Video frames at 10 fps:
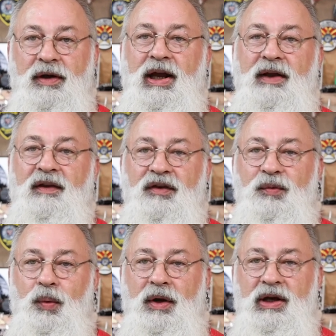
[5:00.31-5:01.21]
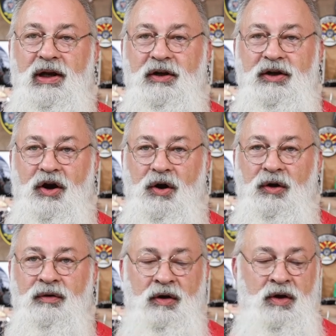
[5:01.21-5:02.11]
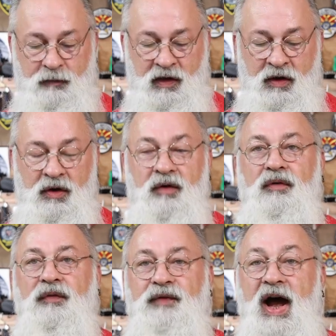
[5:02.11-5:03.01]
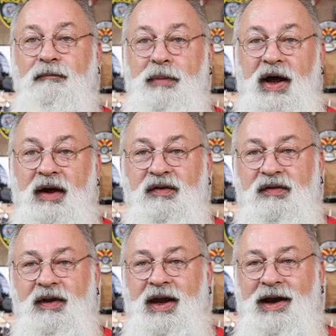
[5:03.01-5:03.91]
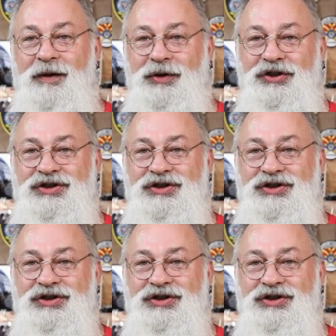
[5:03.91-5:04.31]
in this one deal of yarn for five bucks and I'm gonna